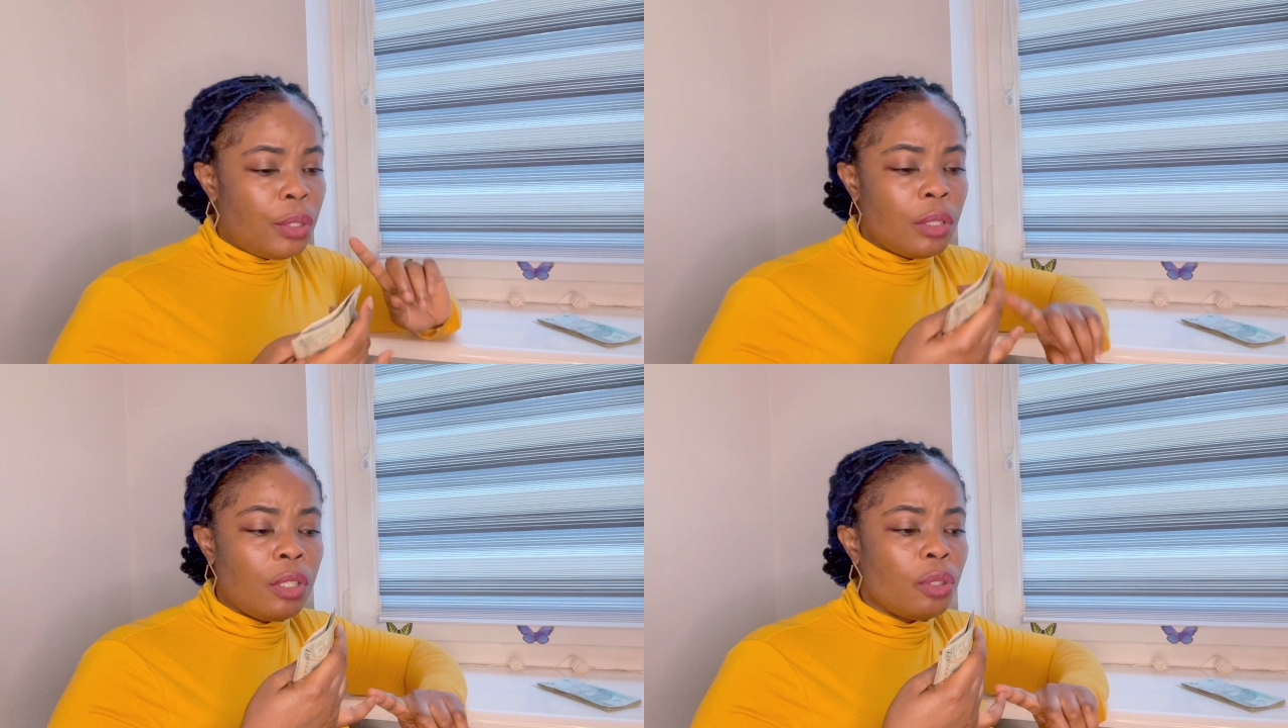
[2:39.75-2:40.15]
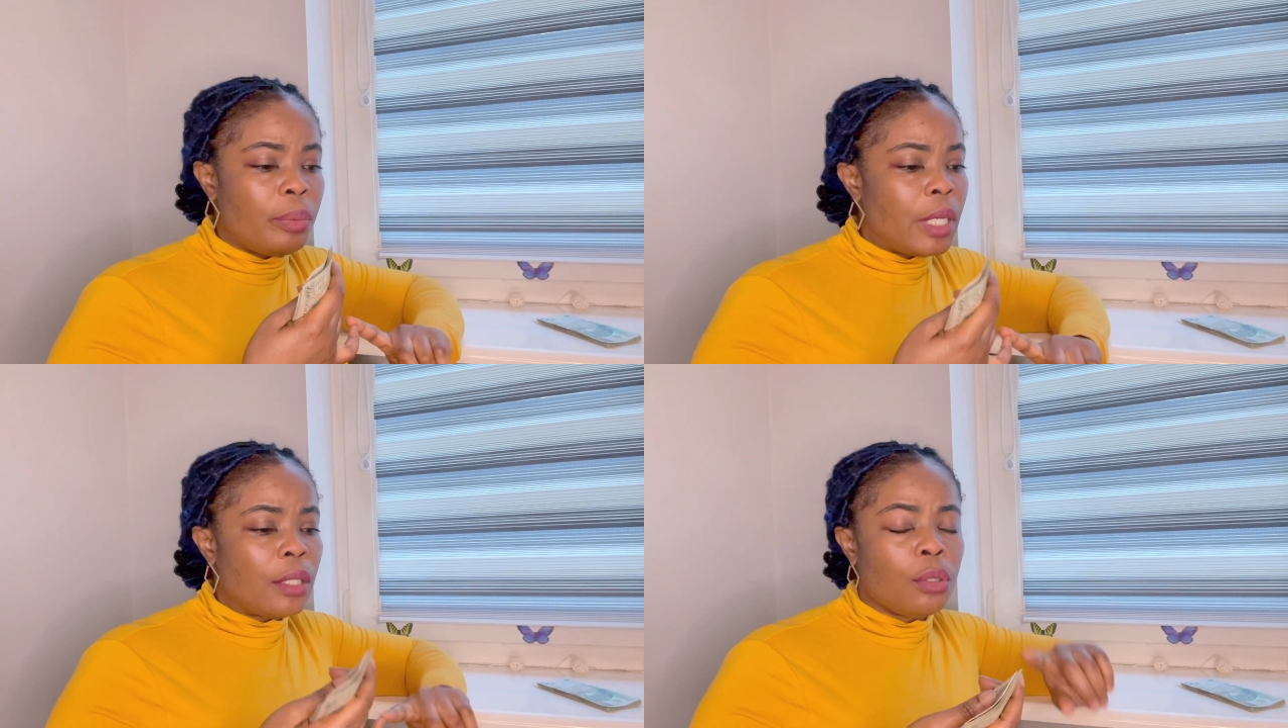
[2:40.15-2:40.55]
Utility
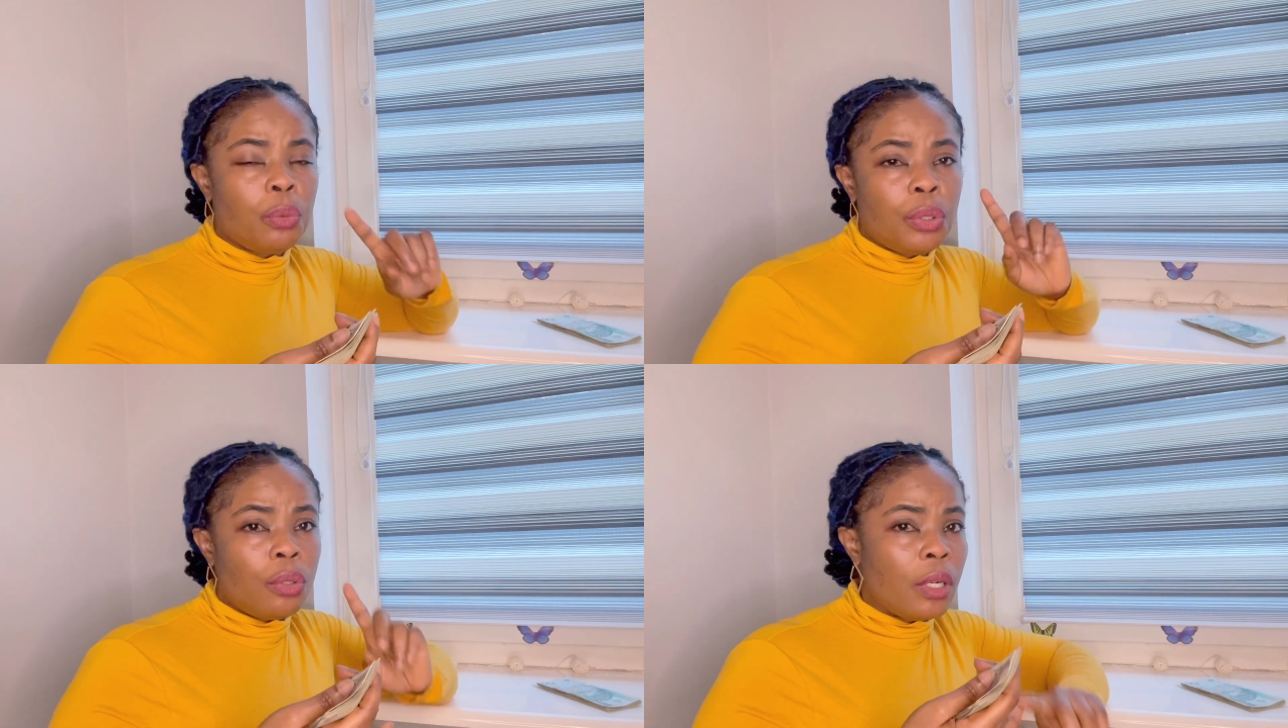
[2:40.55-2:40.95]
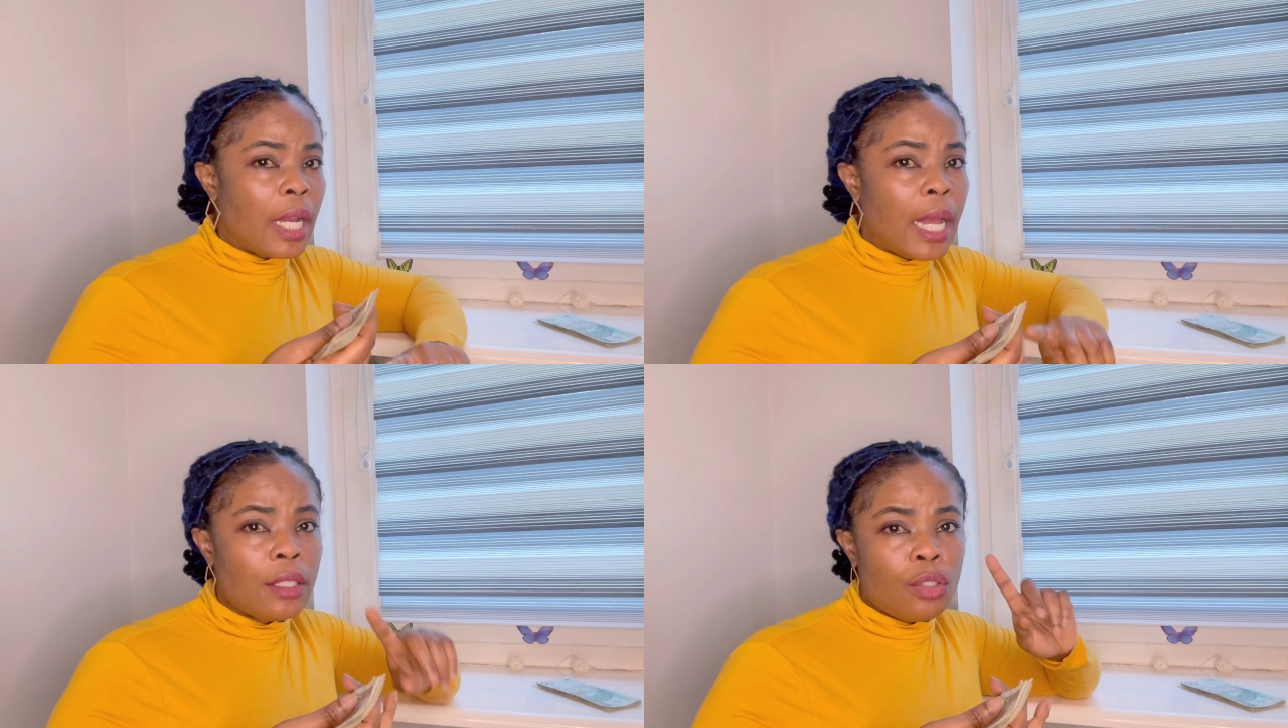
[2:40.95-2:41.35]
bill has to do with your
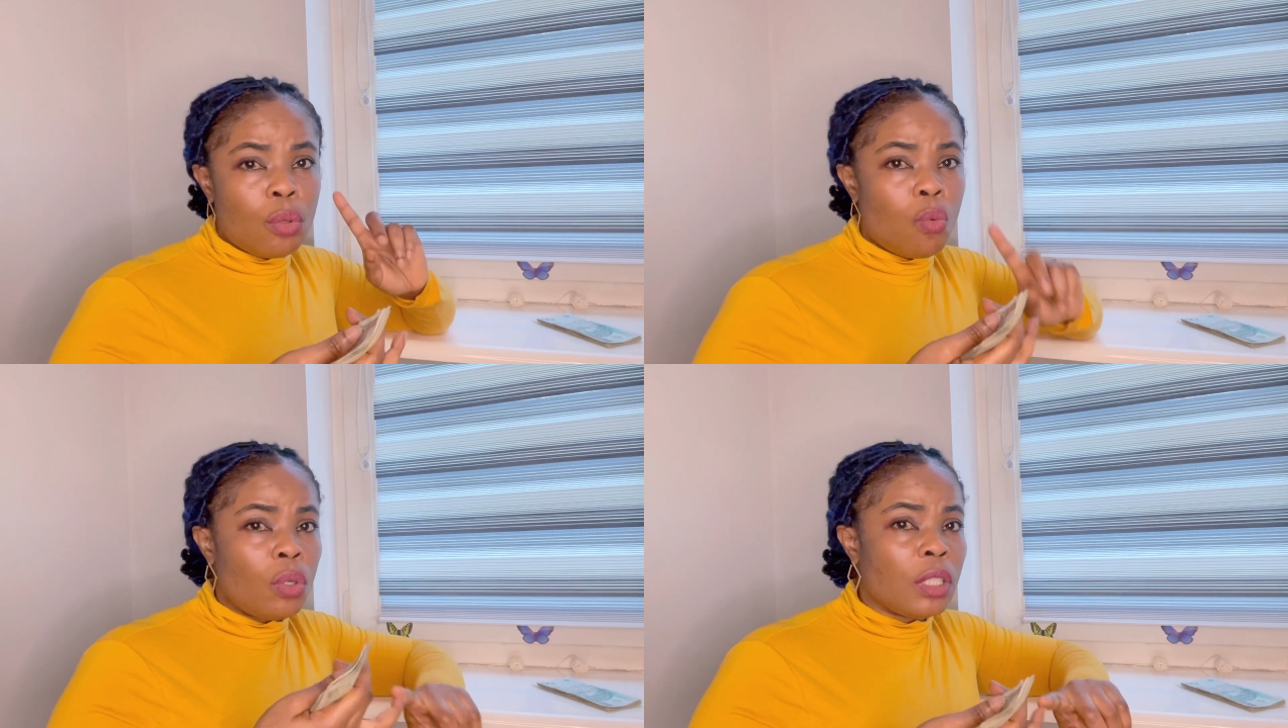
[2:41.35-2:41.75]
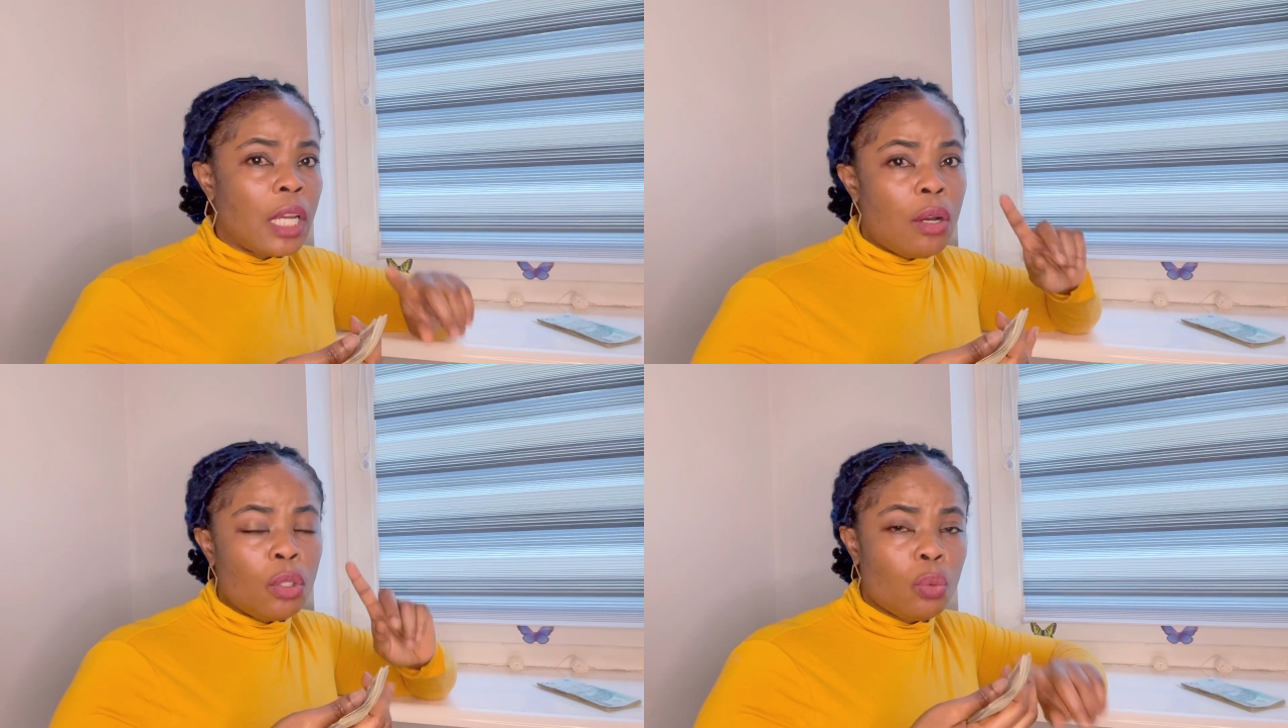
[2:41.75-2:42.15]
gas, your
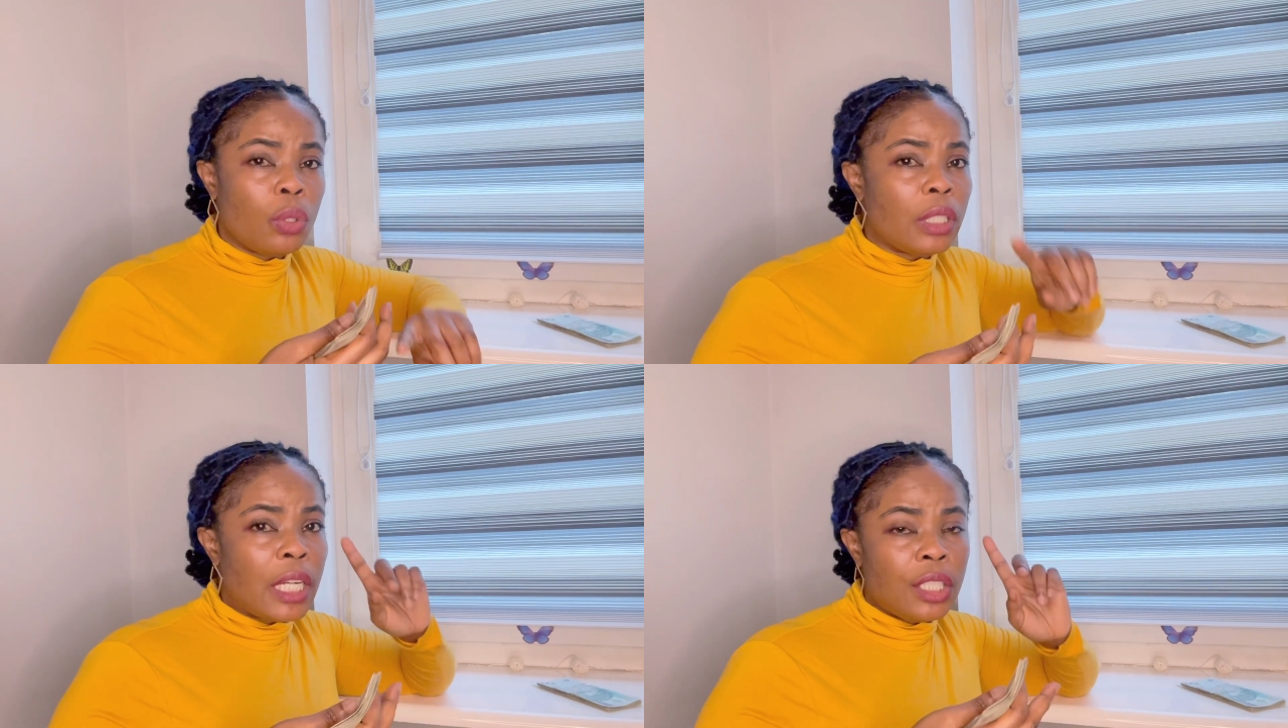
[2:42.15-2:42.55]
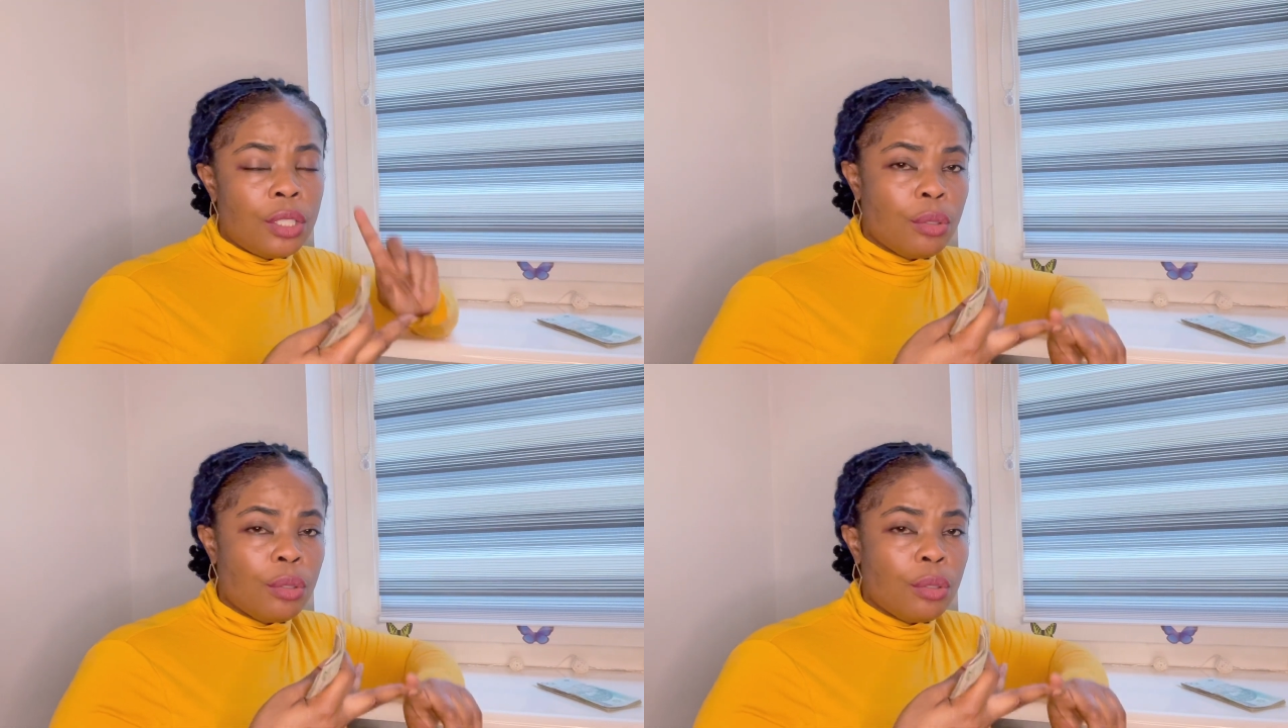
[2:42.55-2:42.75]
water, hot water,